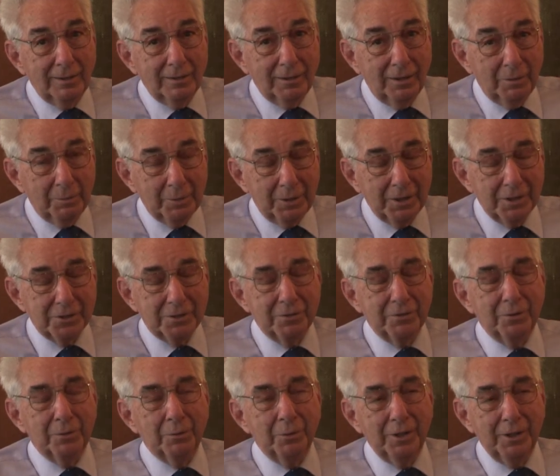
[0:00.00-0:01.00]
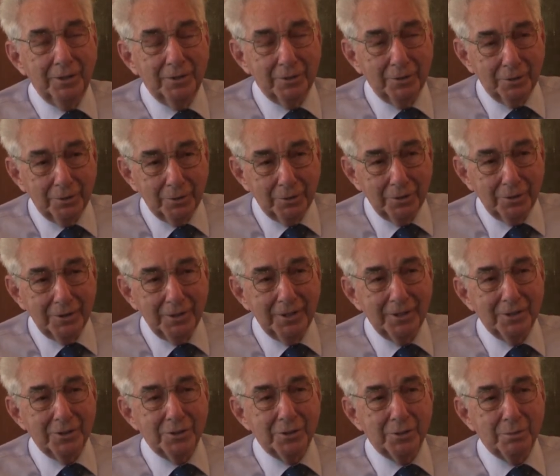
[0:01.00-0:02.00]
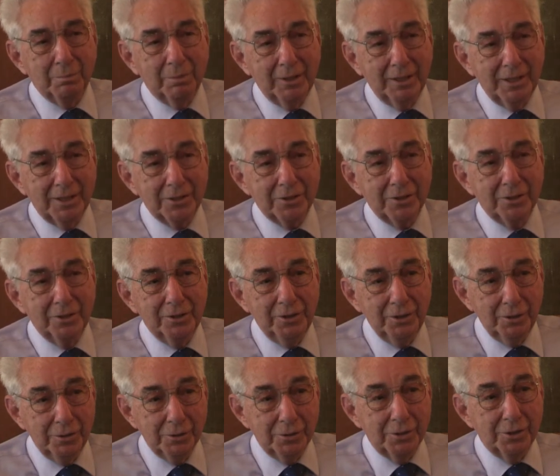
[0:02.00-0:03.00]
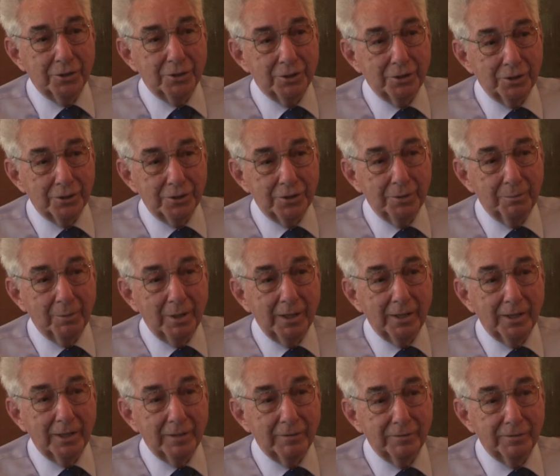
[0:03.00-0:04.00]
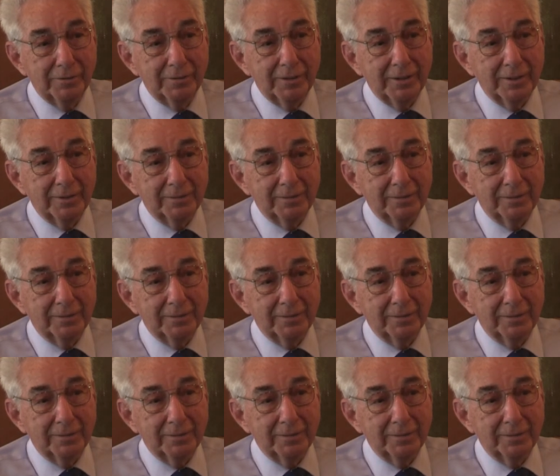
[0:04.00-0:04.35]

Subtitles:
All because of the way the Lord has blessed and used the church in my life, yeah.